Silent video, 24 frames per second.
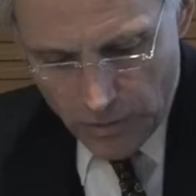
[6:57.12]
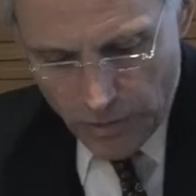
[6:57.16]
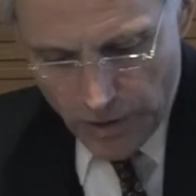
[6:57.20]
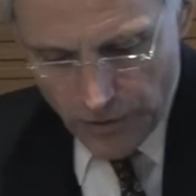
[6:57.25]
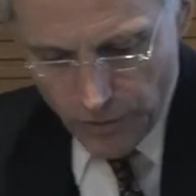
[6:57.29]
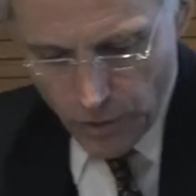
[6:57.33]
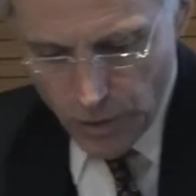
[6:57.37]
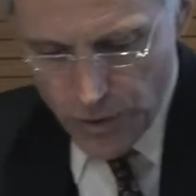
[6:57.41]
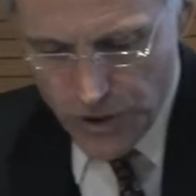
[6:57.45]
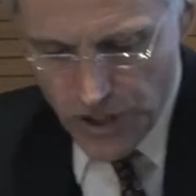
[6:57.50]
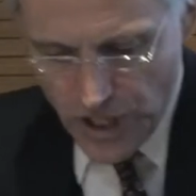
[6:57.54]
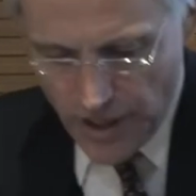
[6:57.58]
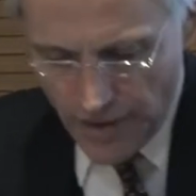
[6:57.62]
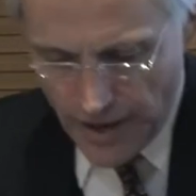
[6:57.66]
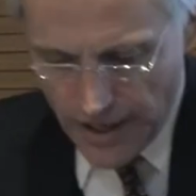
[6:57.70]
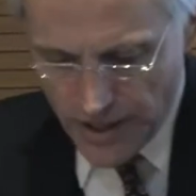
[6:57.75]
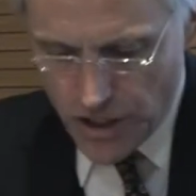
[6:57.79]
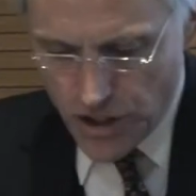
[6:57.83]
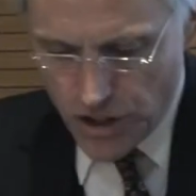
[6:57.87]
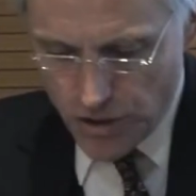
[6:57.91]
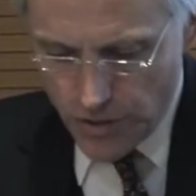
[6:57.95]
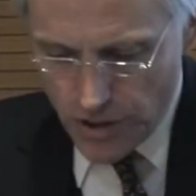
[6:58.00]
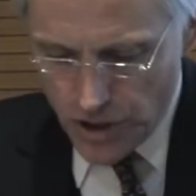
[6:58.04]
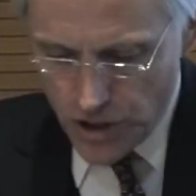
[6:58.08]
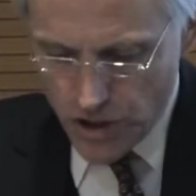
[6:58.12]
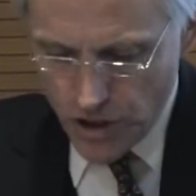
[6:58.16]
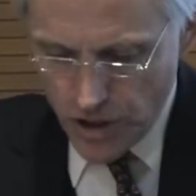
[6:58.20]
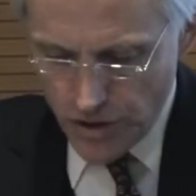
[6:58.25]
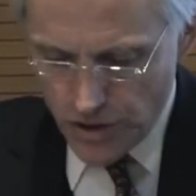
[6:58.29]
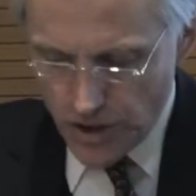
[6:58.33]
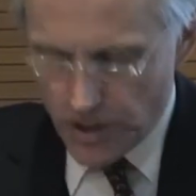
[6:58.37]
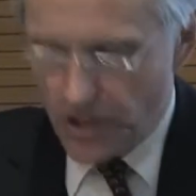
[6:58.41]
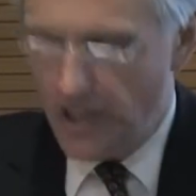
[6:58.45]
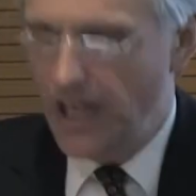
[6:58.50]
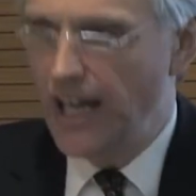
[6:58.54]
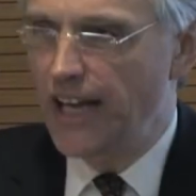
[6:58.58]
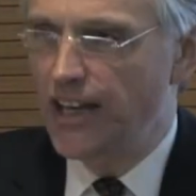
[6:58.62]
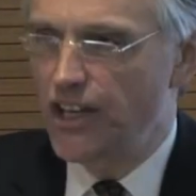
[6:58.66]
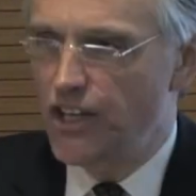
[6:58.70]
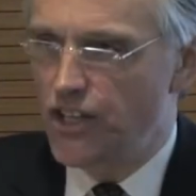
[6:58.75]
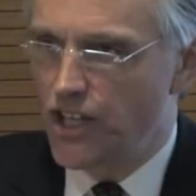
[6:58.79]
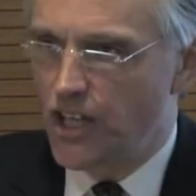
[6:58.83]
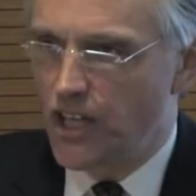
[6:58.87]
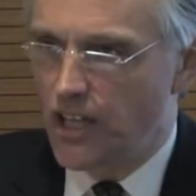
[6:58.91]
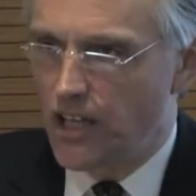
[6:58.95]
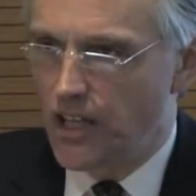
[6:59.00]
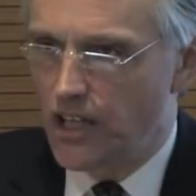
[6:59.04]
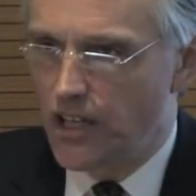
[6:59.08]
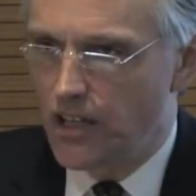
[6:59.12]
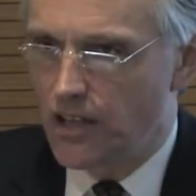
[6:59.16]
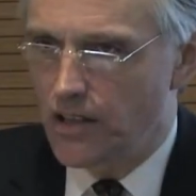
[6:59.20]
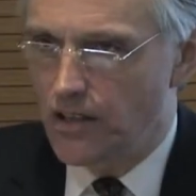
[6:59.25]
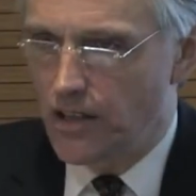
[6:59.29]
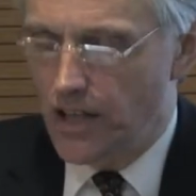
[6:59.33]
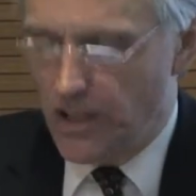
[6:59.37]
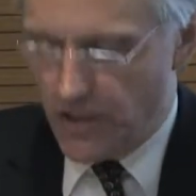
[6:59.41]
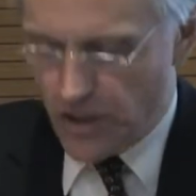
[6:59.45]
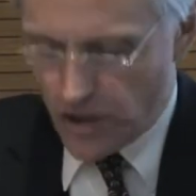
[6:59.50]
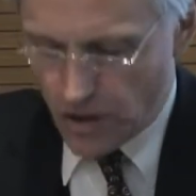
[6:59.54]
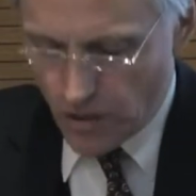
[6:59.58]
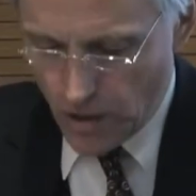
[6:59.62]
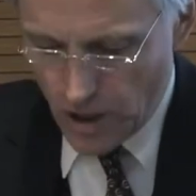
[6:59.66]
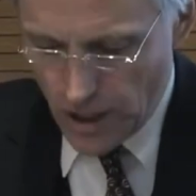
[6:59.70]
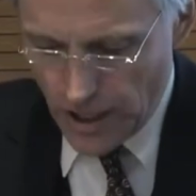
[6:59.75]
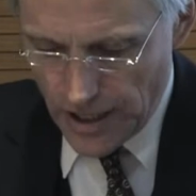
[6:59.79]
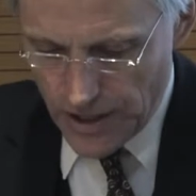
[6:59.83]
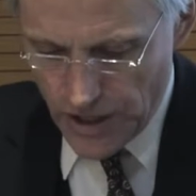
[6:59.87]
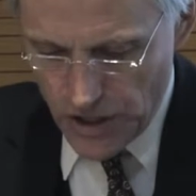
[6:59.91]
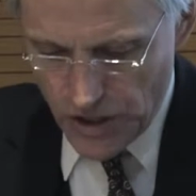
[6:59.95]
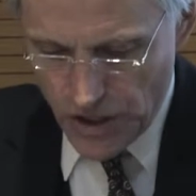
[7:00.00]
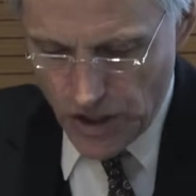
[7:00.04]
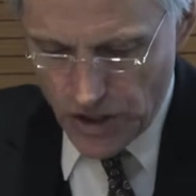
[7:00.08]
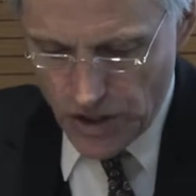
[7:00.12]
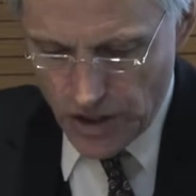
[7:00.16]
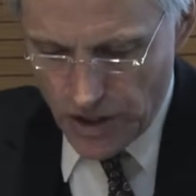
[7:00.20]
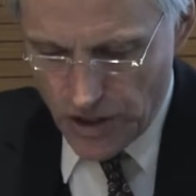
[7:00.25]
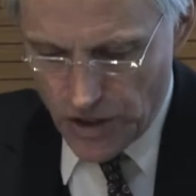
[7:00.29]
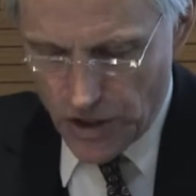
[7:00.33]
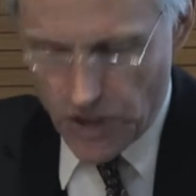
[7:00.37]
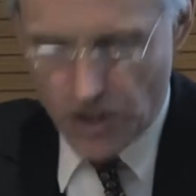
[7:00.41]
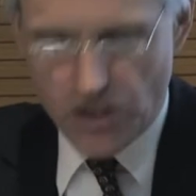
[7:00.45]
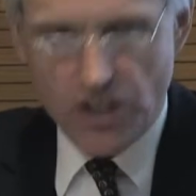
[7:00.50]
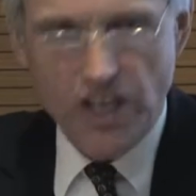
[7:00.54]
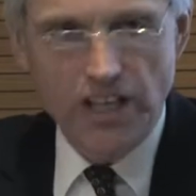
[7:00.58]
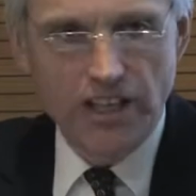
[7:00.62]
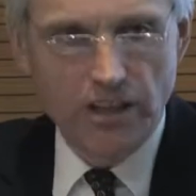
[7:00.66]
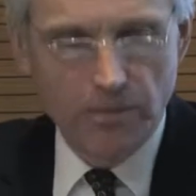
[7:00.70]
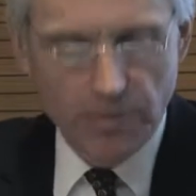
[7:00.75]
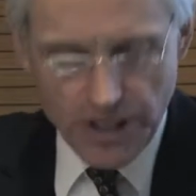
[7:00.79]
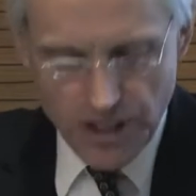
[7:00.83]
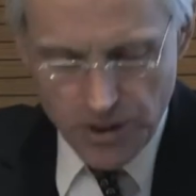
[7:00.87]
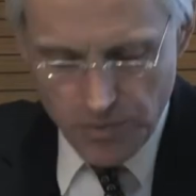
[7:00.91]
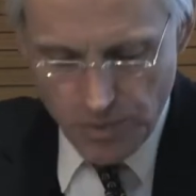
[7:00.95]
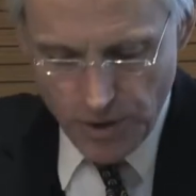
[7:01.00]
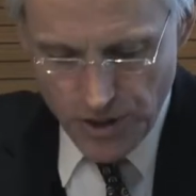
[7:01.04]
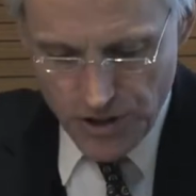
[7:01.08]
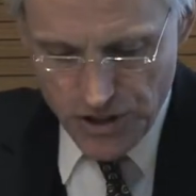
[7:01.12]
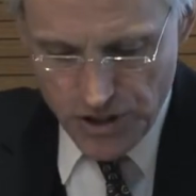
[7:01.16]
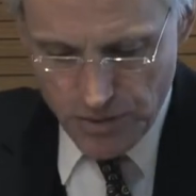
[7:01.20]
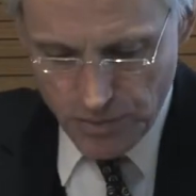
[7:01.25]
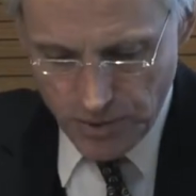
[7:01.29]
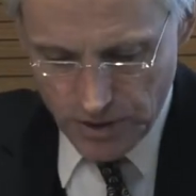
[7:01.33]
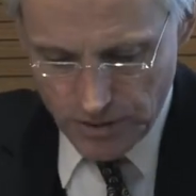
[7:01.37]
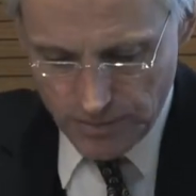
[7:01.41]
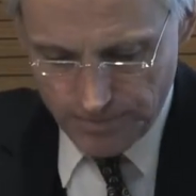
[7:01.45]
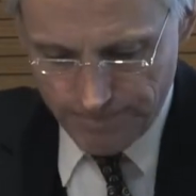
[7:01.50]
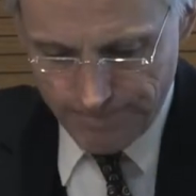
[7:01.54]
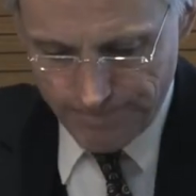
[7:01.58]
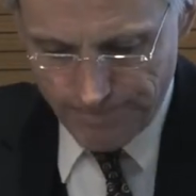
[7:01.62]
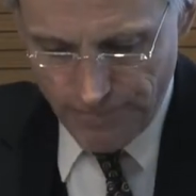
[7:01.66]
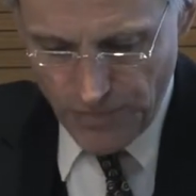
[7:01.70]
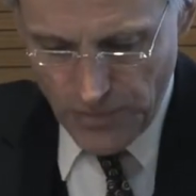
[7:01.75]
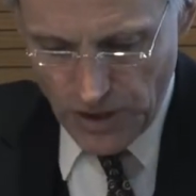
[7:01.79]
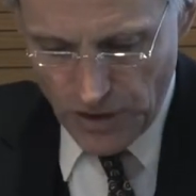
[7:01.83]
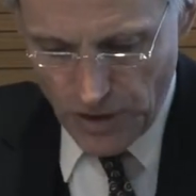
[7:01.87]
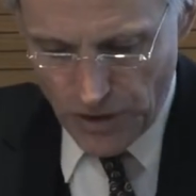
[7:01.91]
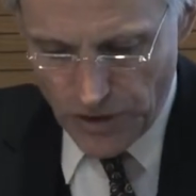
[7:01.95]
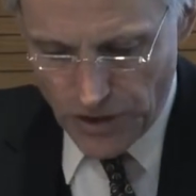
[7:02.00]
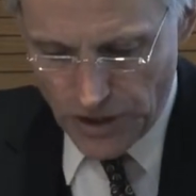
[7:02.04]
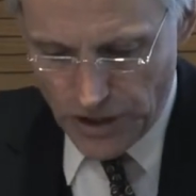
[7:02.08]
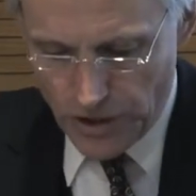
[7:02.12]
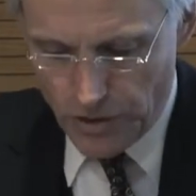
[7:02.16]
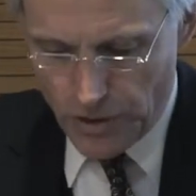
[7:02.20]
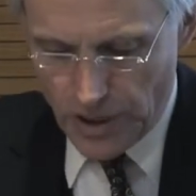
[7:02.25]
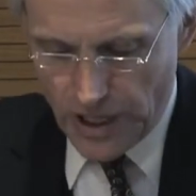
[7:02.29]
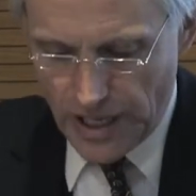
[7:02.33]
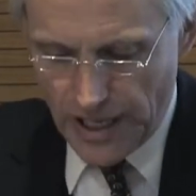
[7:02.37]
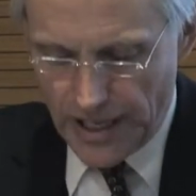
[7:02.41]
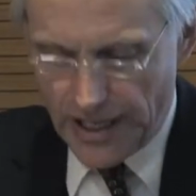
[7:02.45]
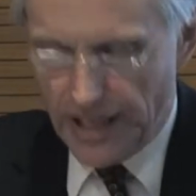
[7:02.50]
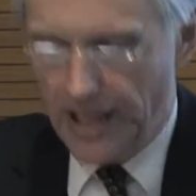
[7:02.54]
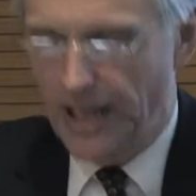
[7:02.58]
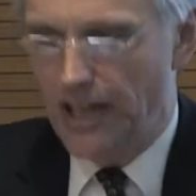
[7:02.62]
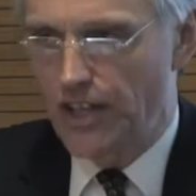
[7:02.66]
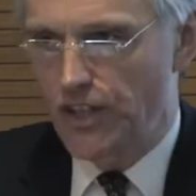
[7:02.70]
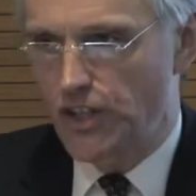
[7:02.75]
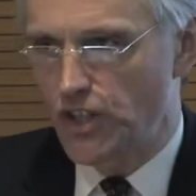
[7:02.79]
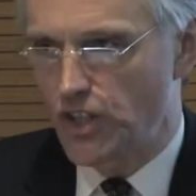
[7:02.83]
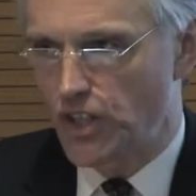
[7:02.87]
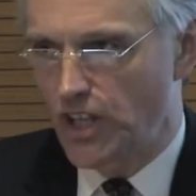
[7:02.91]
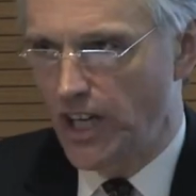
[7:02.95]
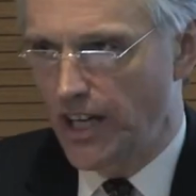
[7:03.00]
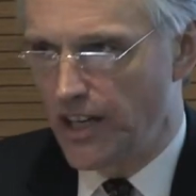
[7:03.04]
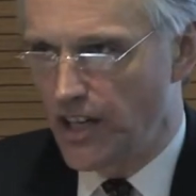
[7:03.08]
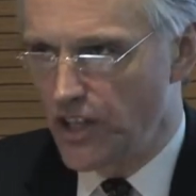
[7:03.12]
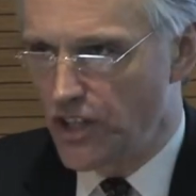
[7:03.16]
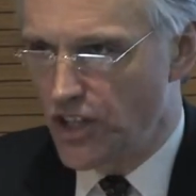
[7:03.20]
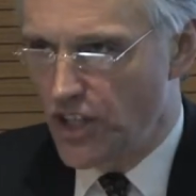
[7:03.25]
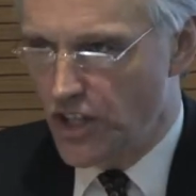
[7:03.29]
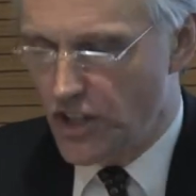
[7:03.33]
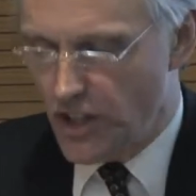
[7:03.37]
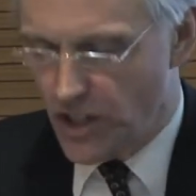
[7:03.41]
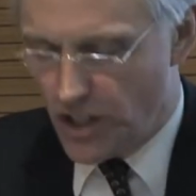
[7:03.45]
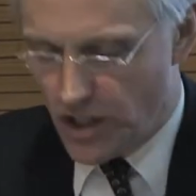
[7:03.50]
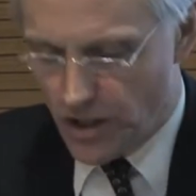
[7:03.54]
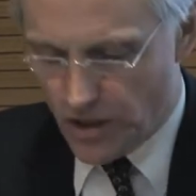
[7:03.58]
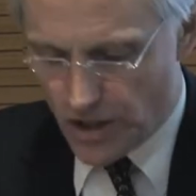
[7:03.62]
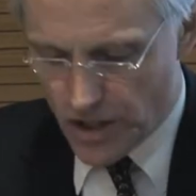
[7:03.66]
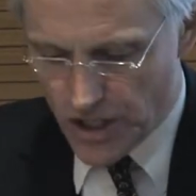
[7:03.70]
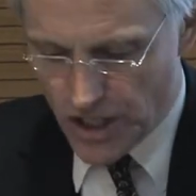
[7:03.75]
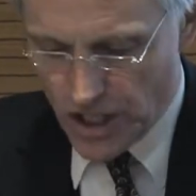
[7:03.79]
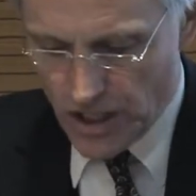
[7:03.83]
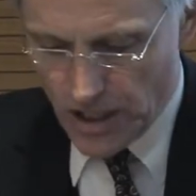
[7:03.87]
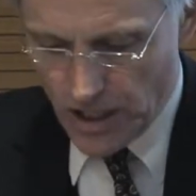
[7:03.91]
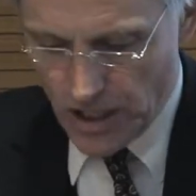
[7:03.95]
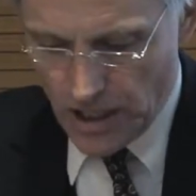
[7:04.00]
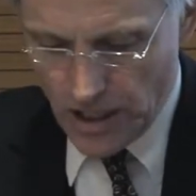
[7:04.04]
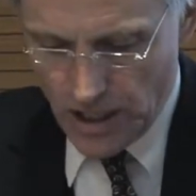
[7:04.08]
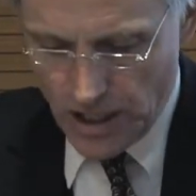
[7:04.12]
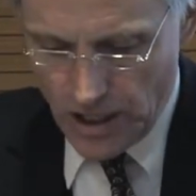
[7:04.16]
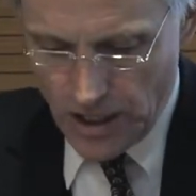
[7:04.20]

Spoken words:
We've also acted to ensure that energy is acquired as sustainably as possible, that the UK has energy security,